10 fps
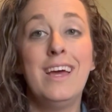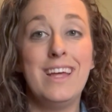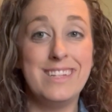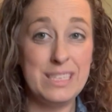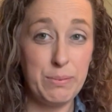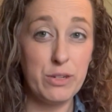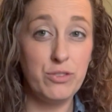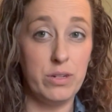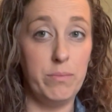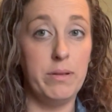and the
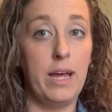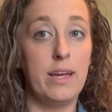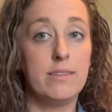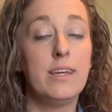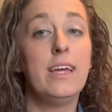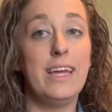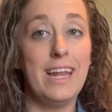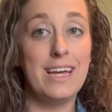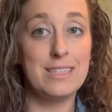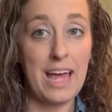spiritual impact it
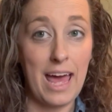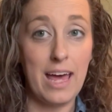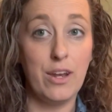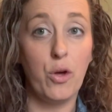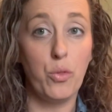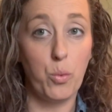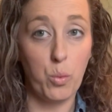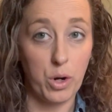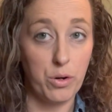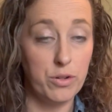has had on the
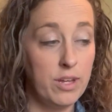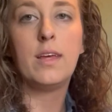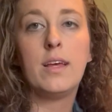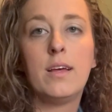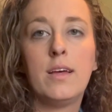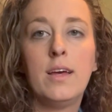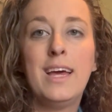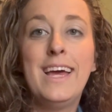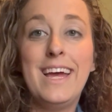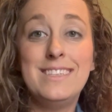world.
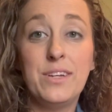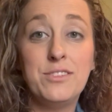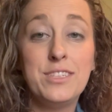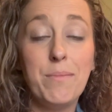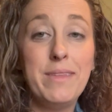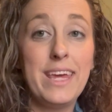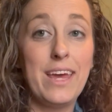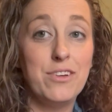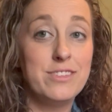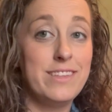And so something
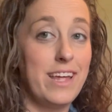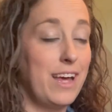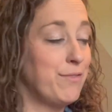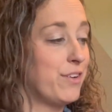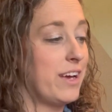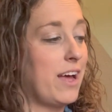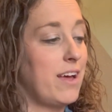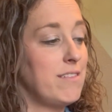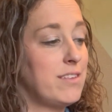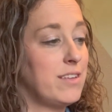else that I
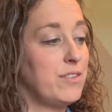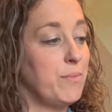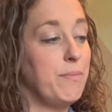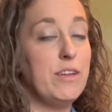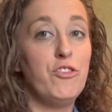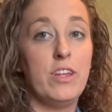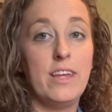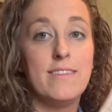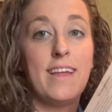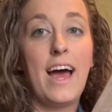forgot to mention
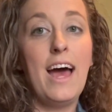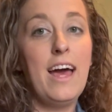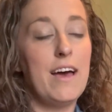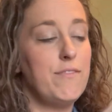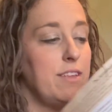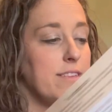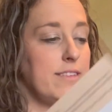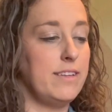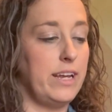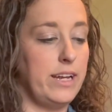is I have this
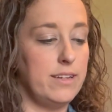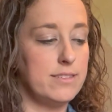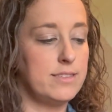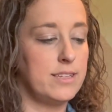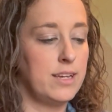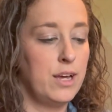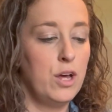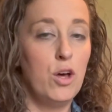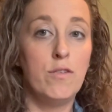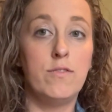neat
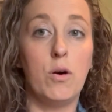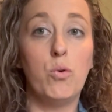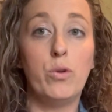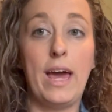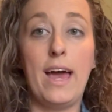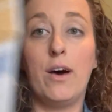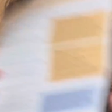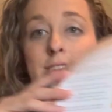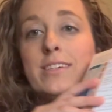fold out,